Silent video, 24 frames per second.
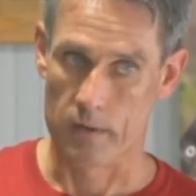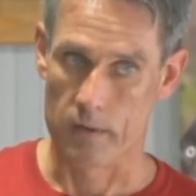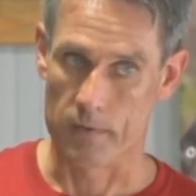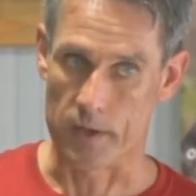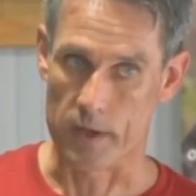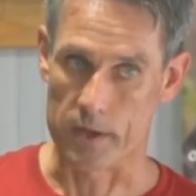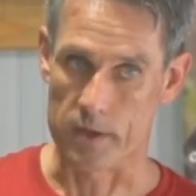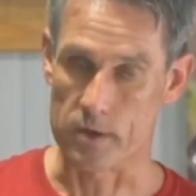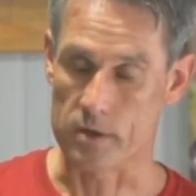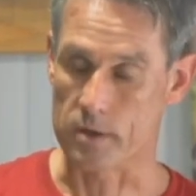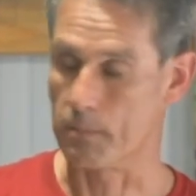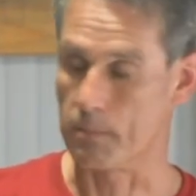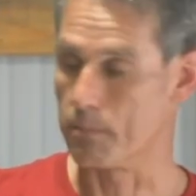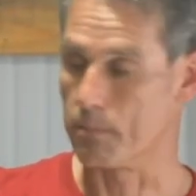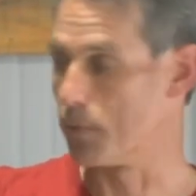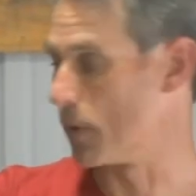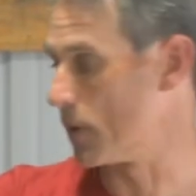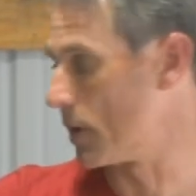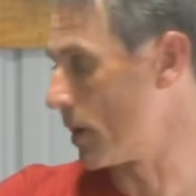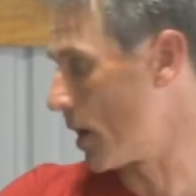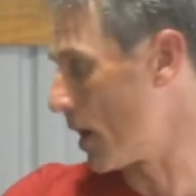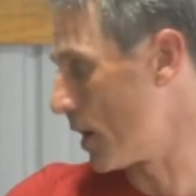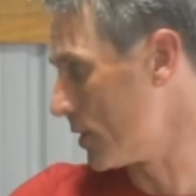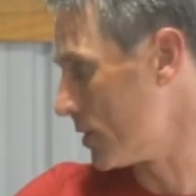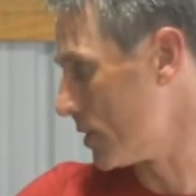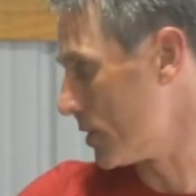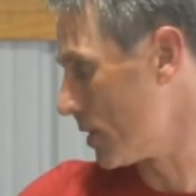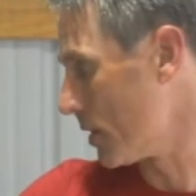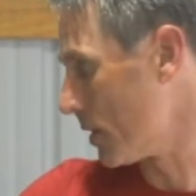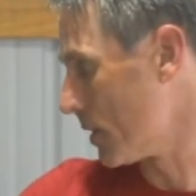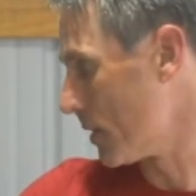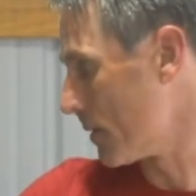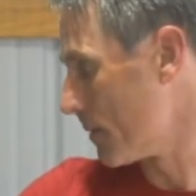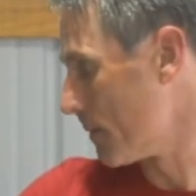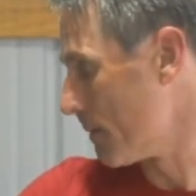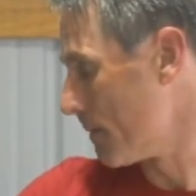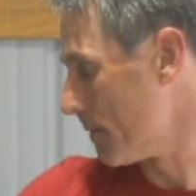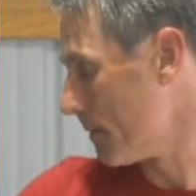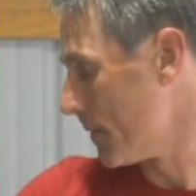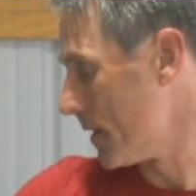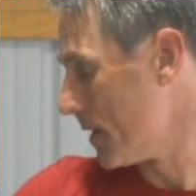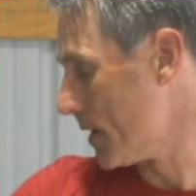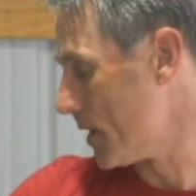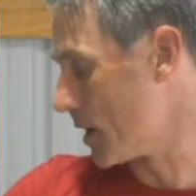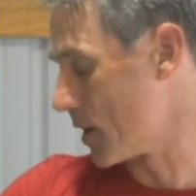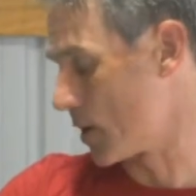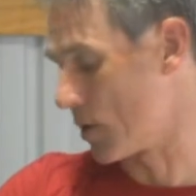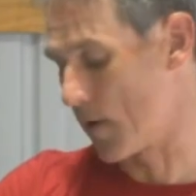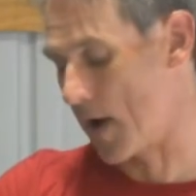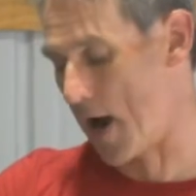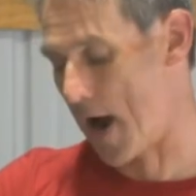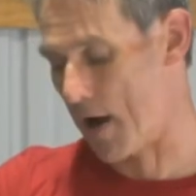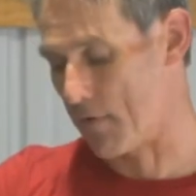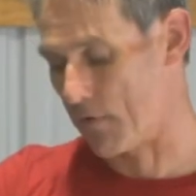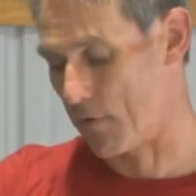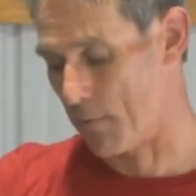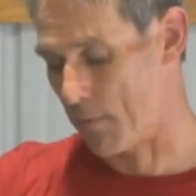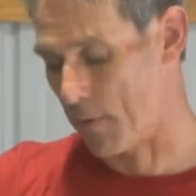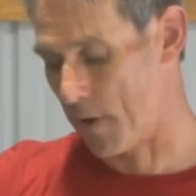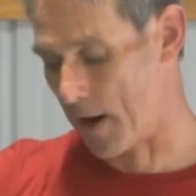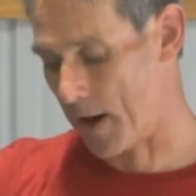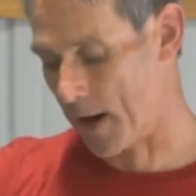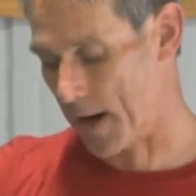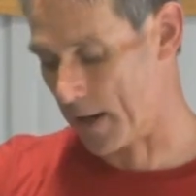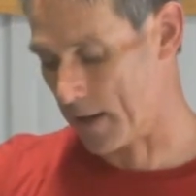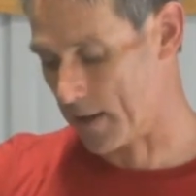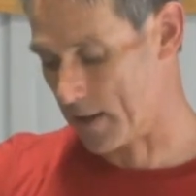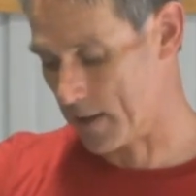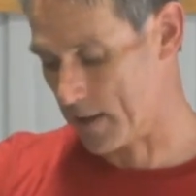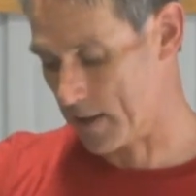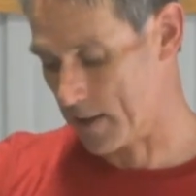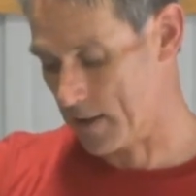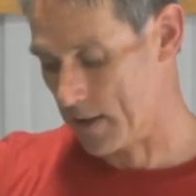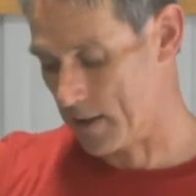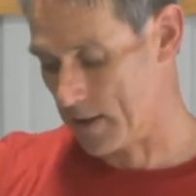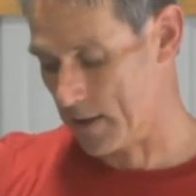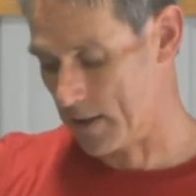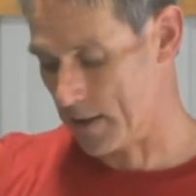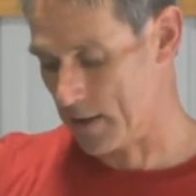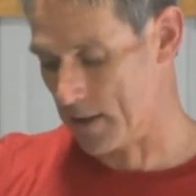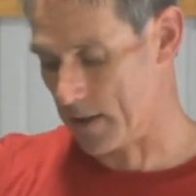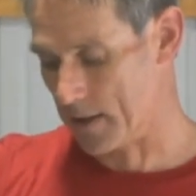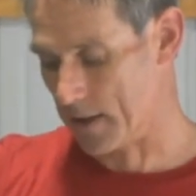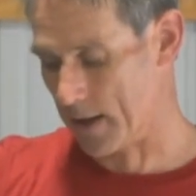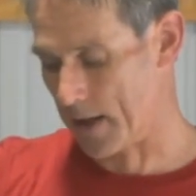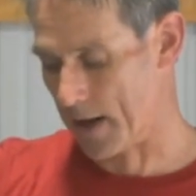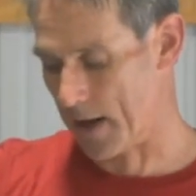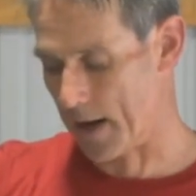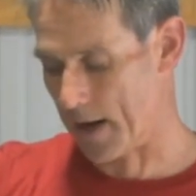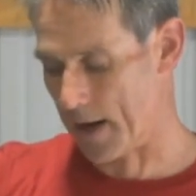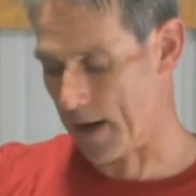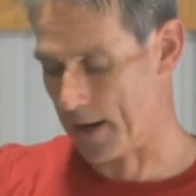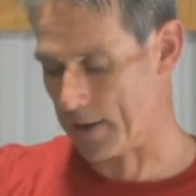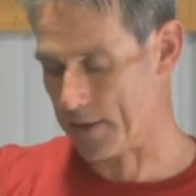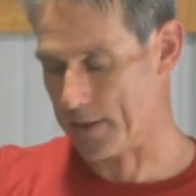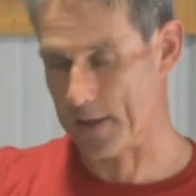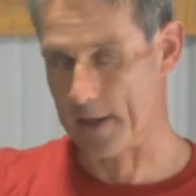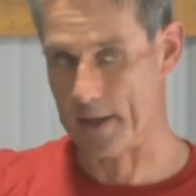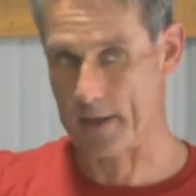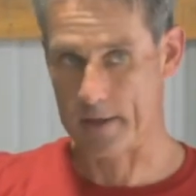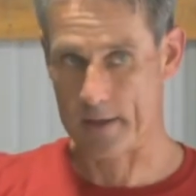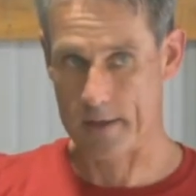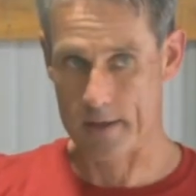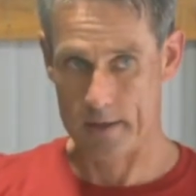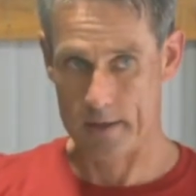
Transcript: that you can put on your gravel bike, I think,